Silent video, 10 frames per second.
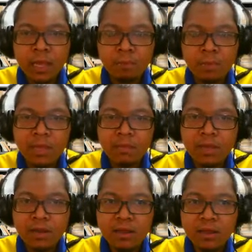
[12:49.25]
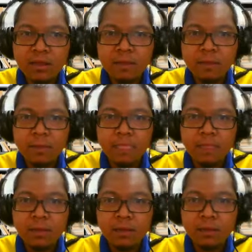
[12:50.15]
Plane mirror,
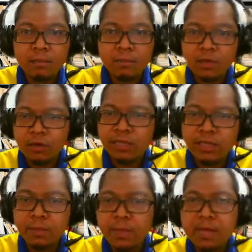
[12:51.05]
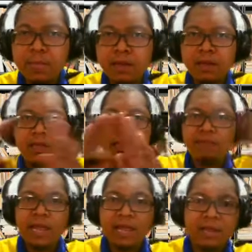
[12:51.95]
because the plane mirror is
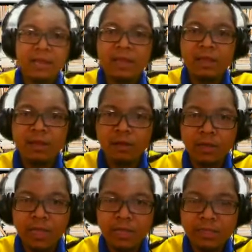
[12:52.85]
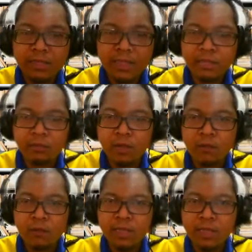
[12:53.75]
flat. Okay, that's why
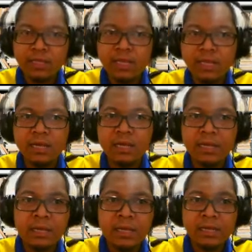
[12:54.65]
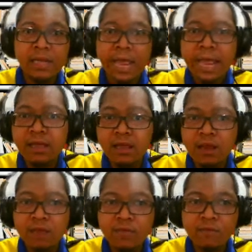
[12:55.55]
we can see the angle
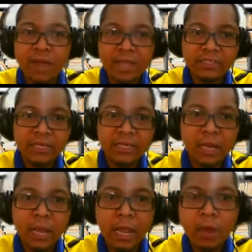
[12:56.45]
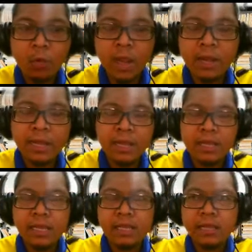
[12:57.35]
of reflection when
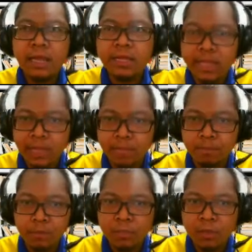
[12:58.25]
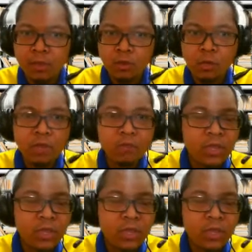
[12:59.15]
it's same. When we